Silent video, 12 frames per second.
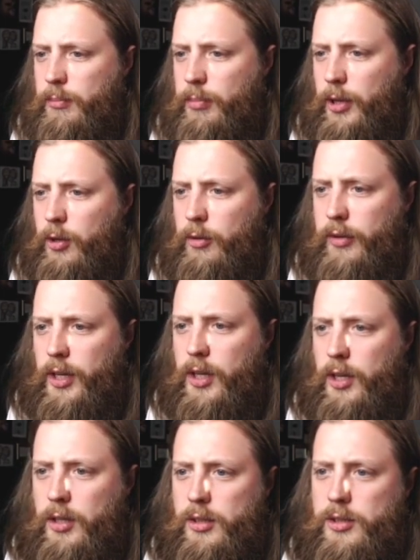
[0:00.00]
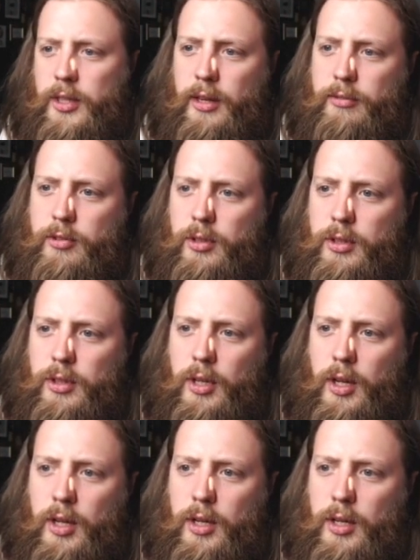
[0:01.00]
I jump back over here, you see I've done
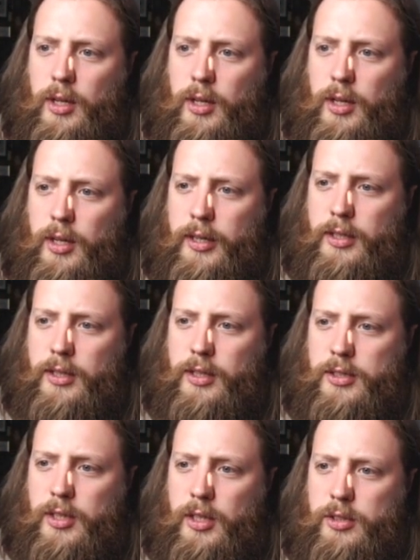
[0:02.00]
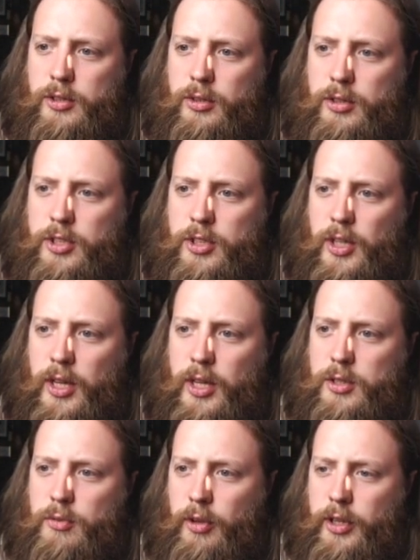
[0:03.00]
added this here. So the
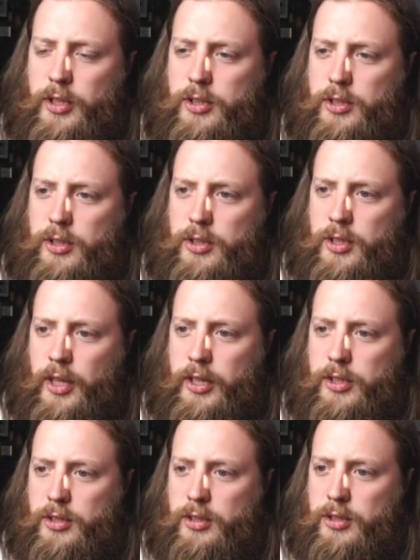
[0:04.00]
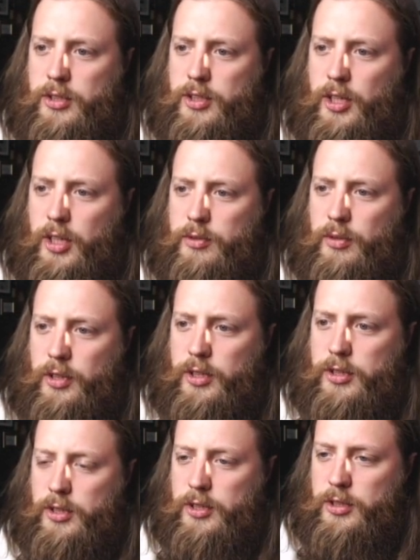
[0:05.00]
stage for this is test, and the stage for
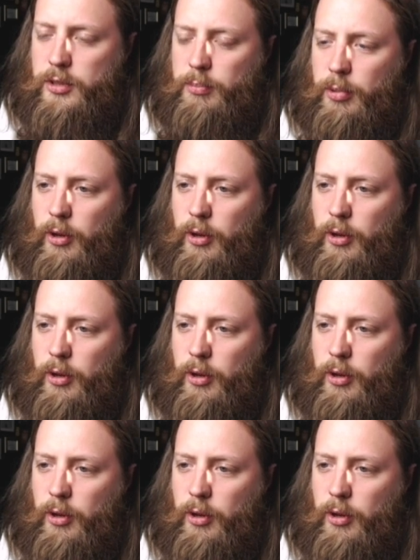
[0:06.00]
this is